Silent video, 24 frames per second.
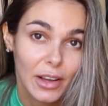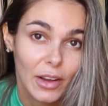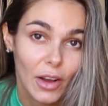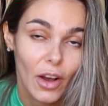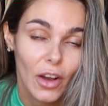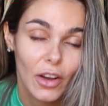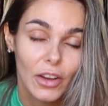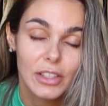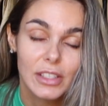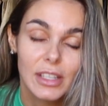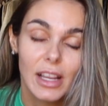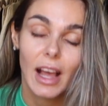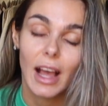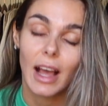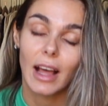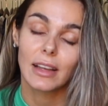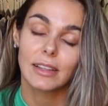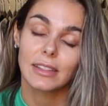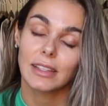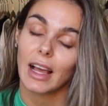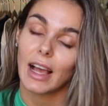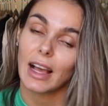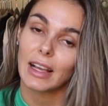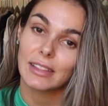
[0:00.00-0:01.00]
got,
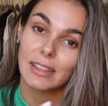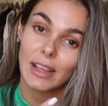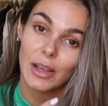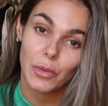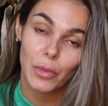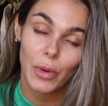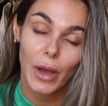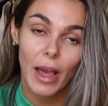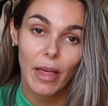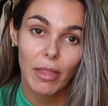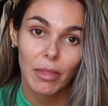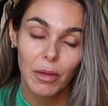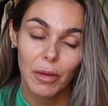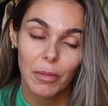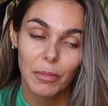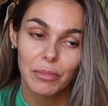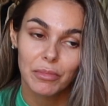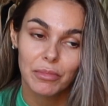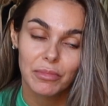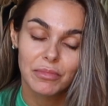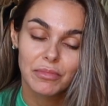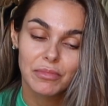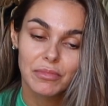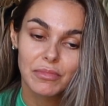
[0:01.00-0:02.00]
and as I wear them
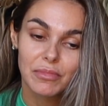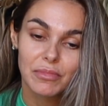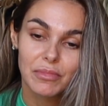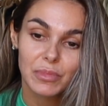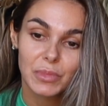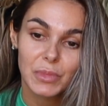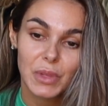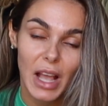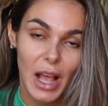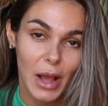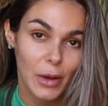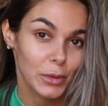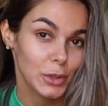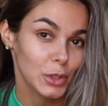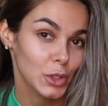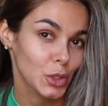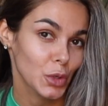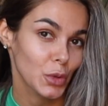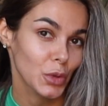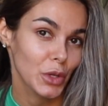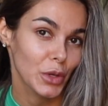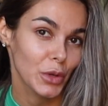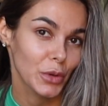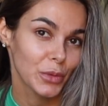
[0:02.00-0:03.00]
I will
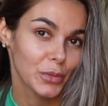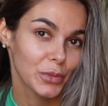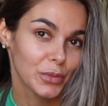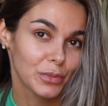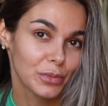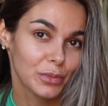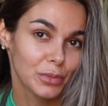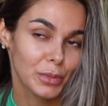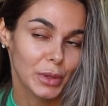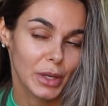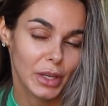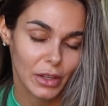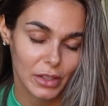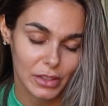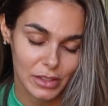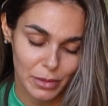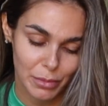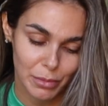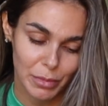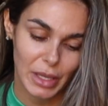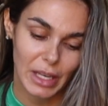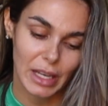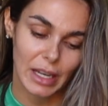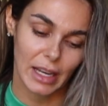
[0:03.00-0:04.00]
show you, because
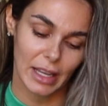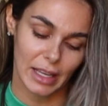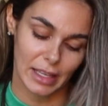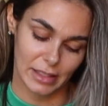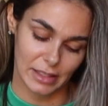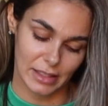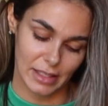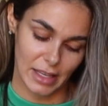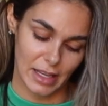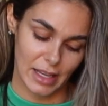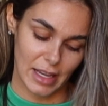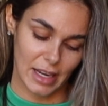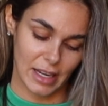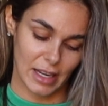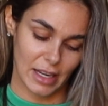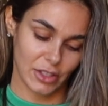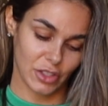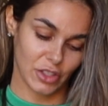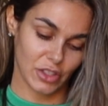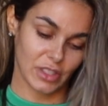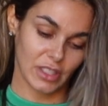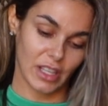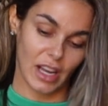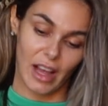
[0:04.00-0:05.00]
I'm being lazy and I
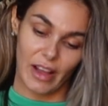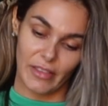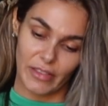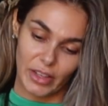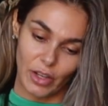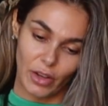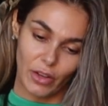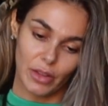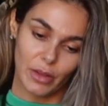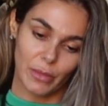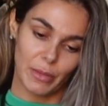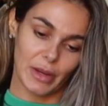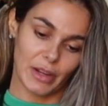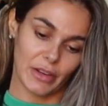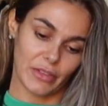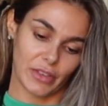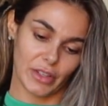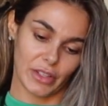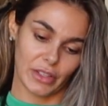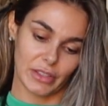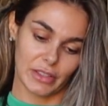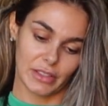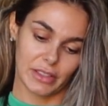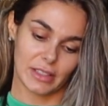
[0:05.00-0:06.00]
just haven't got the
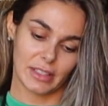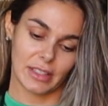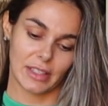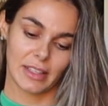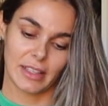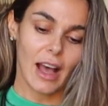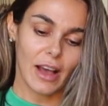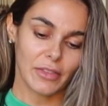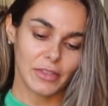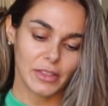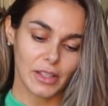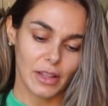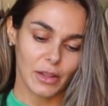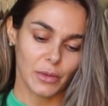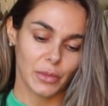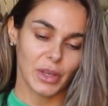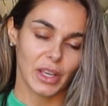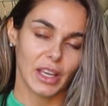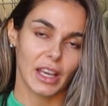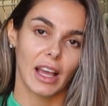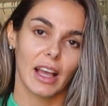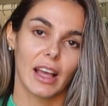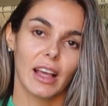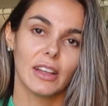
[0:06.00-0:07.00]
minerals. After the
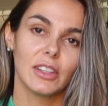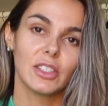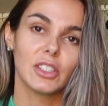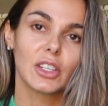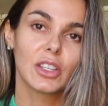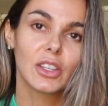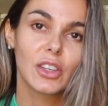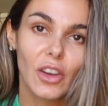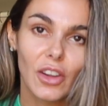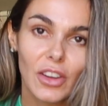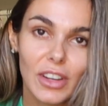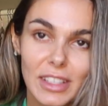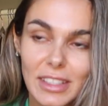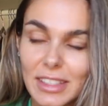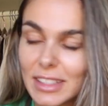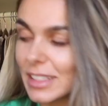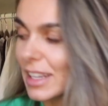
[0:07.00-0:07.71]
weekend, your girl is